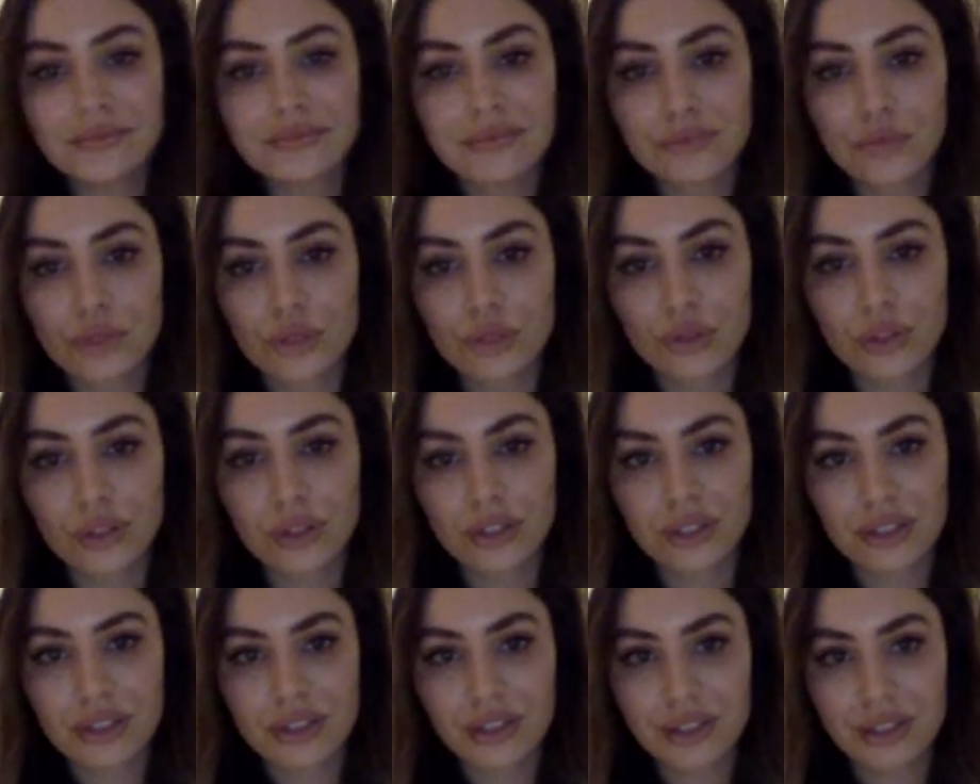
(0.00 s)

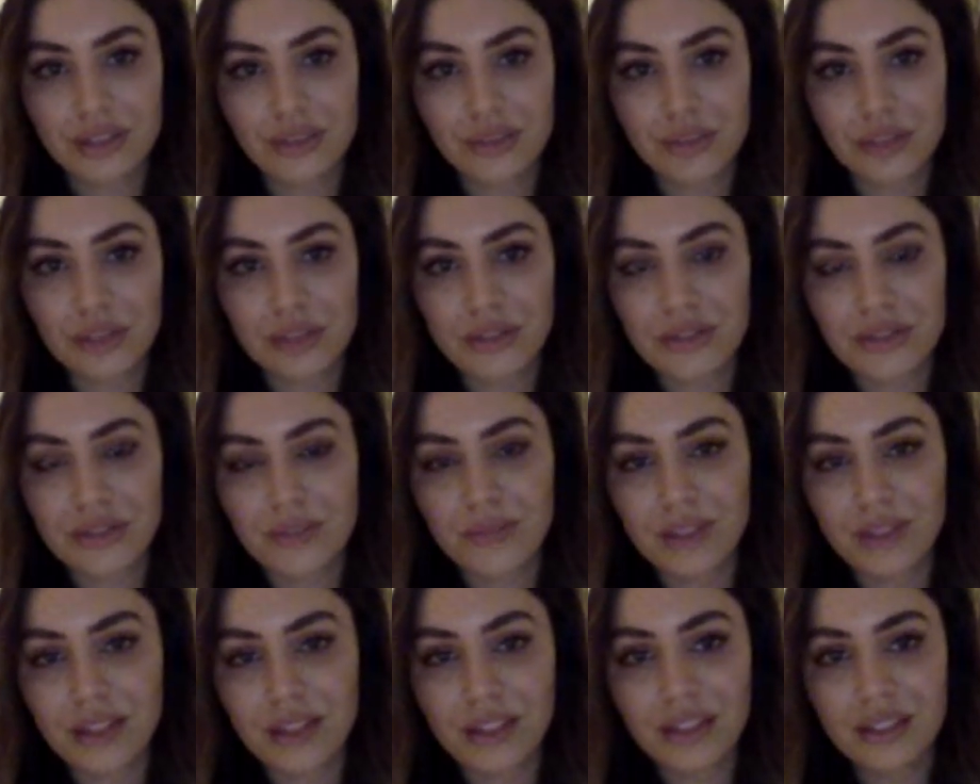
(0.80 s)
record this this week or
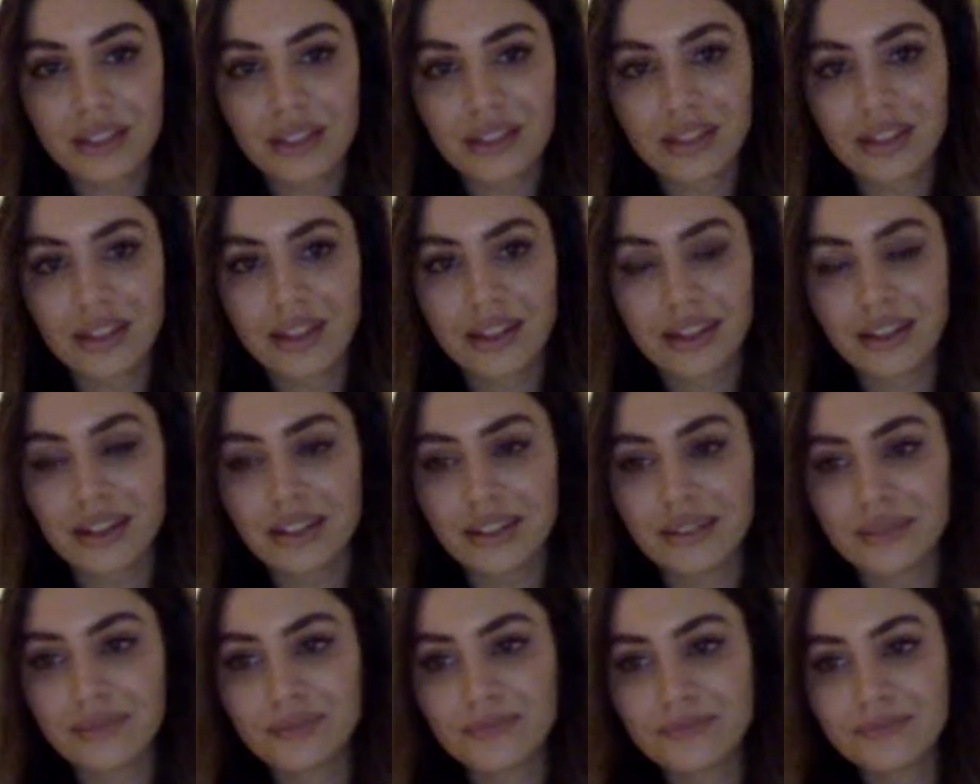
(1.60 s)
something.
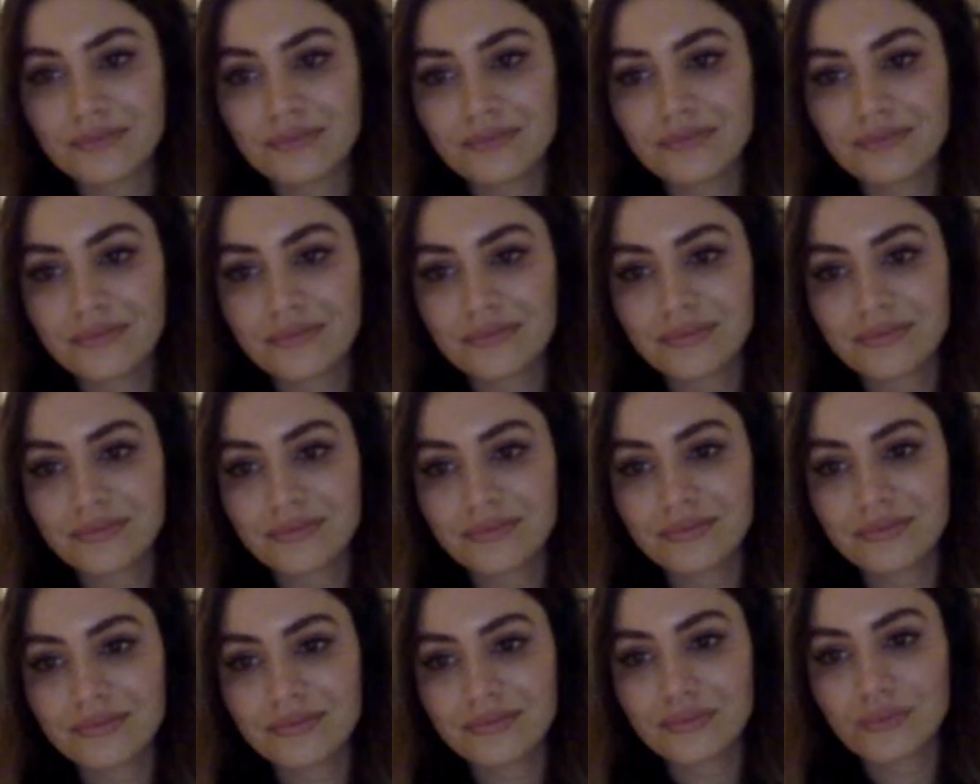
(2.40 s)
Um,
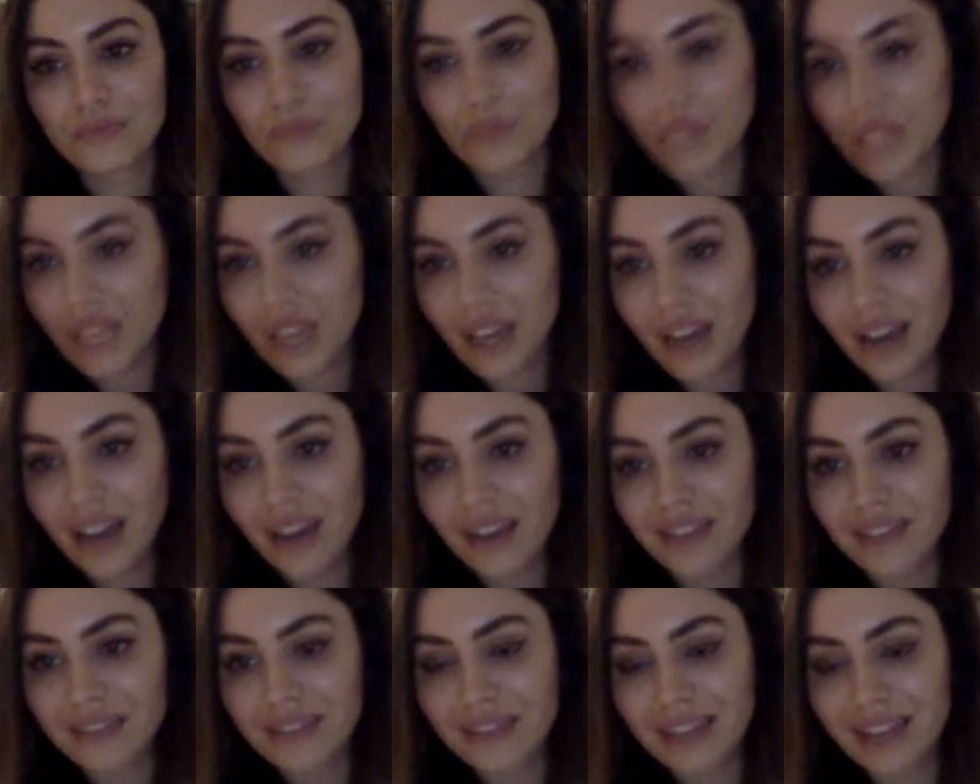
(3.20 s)
but
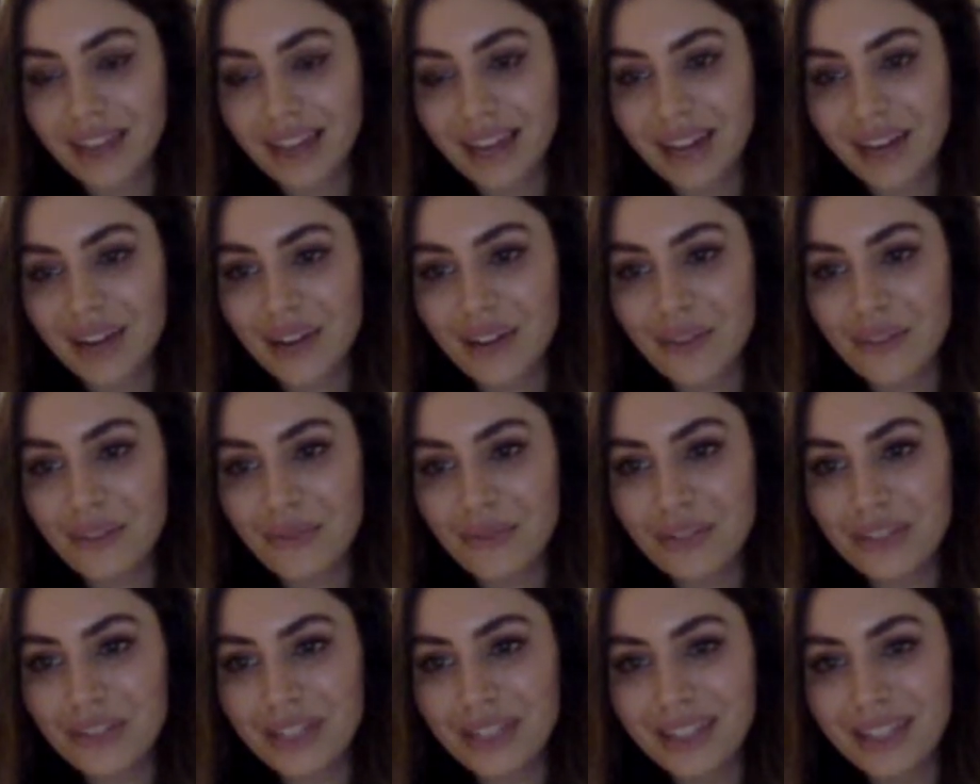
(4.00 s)
yeah, I
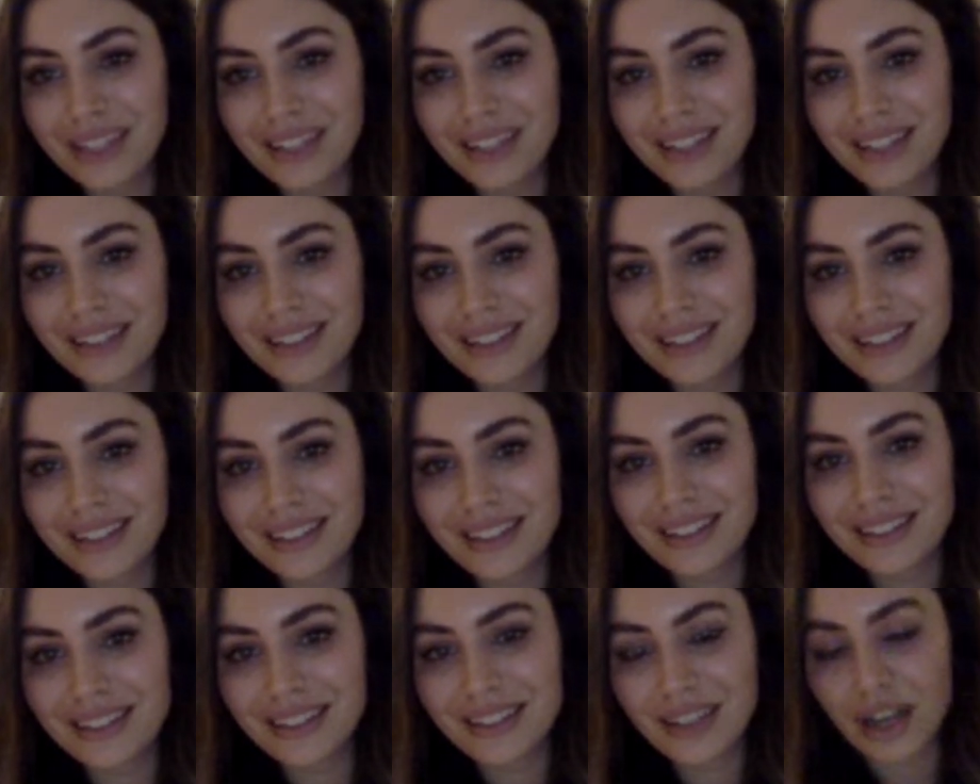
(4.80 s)
hope we
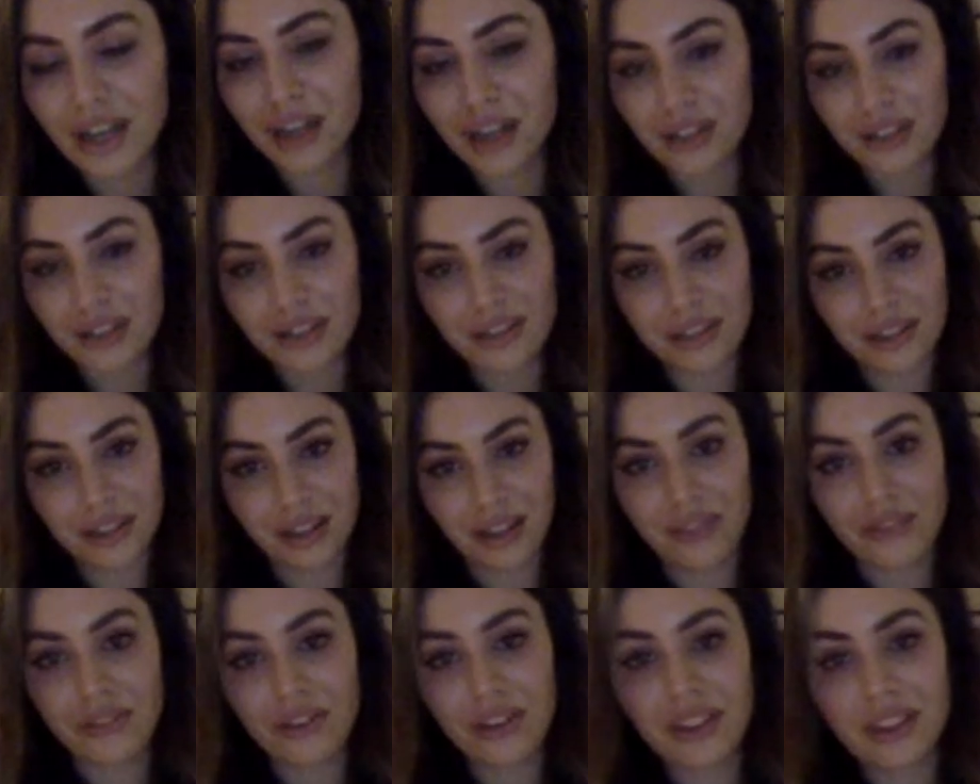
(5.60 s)
touched on
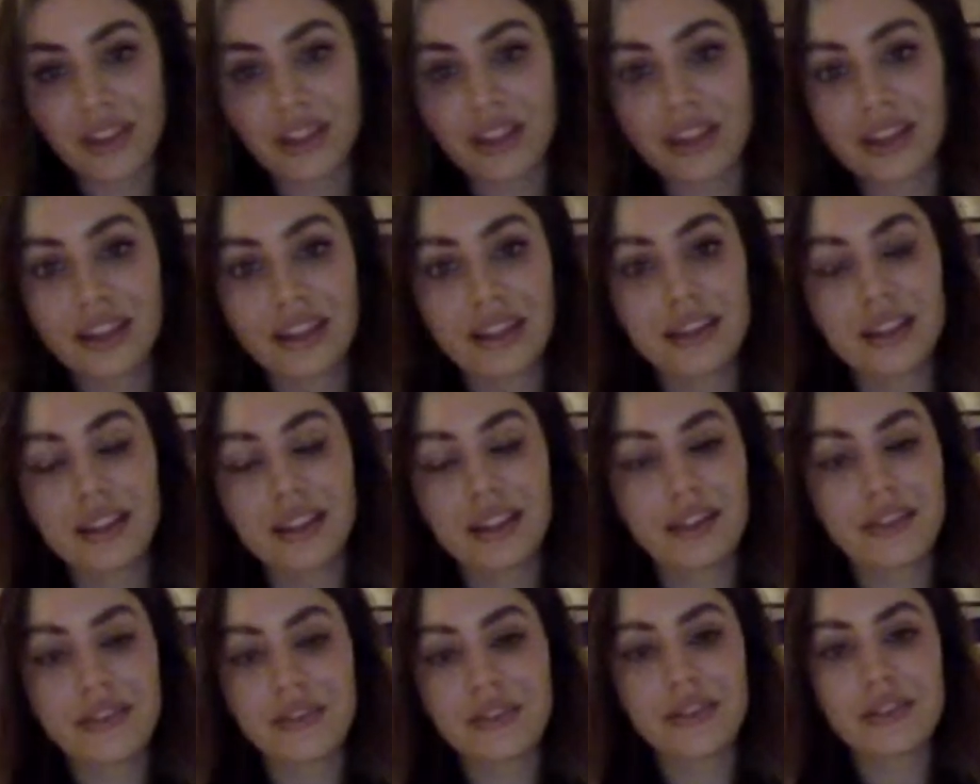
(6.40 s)
everything
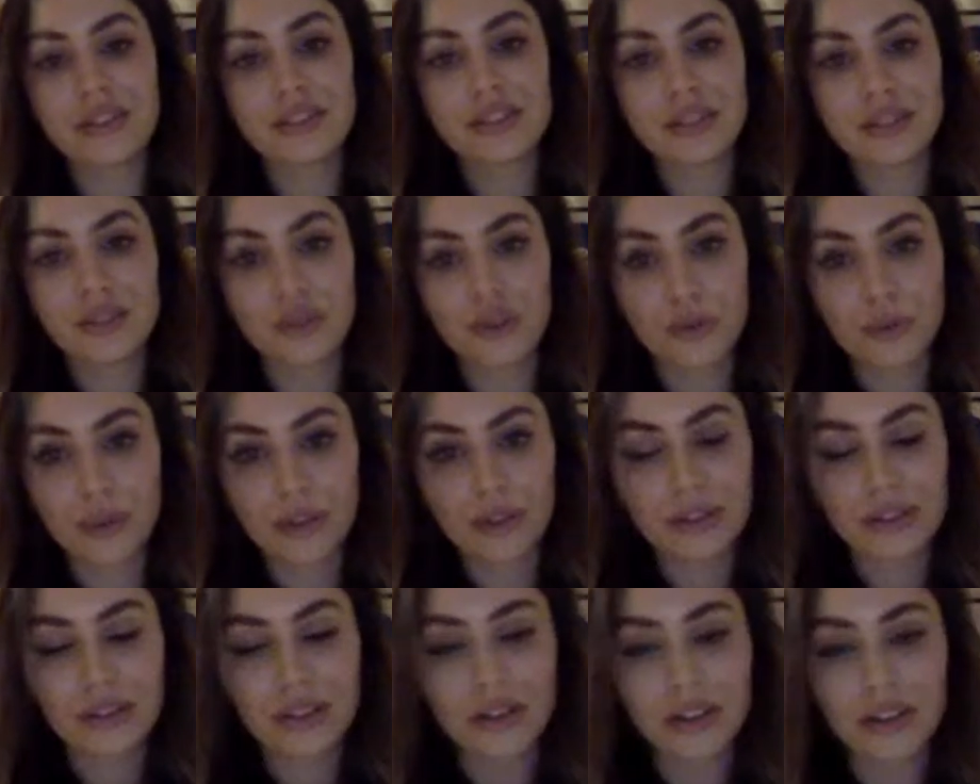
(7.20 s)
that there is to know
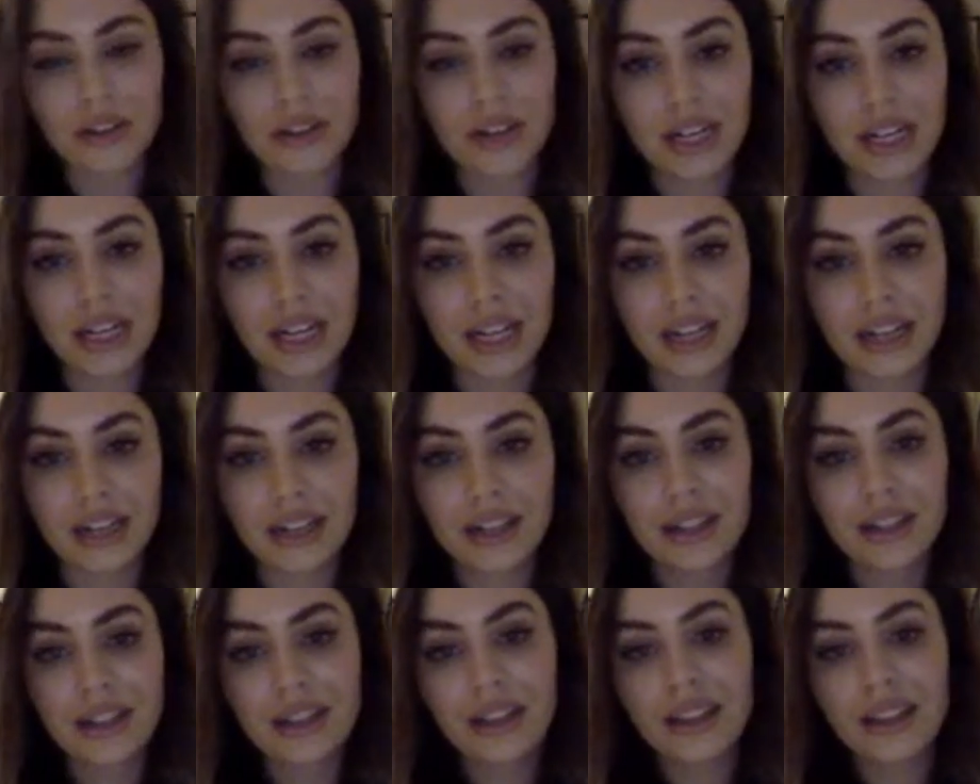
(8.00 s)
about songwriting.